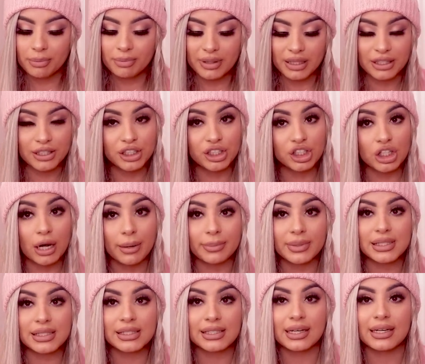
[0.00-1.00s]

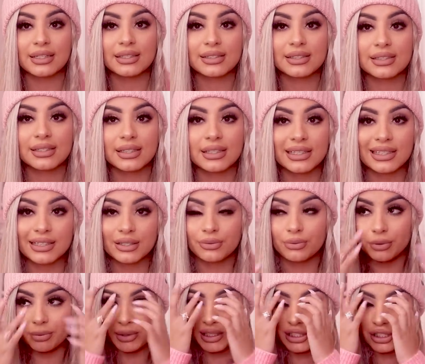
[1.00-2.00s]
pajama set it
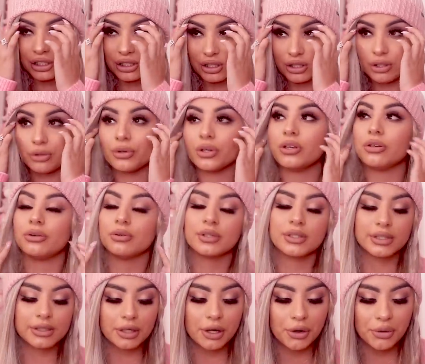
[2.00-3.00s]
will be just so
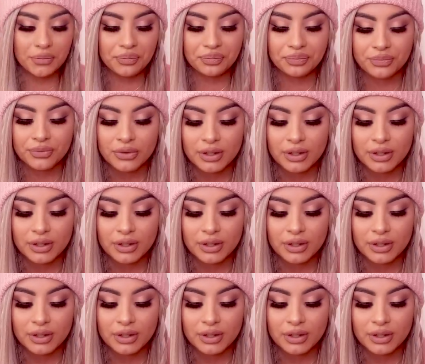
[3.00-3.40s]
cute so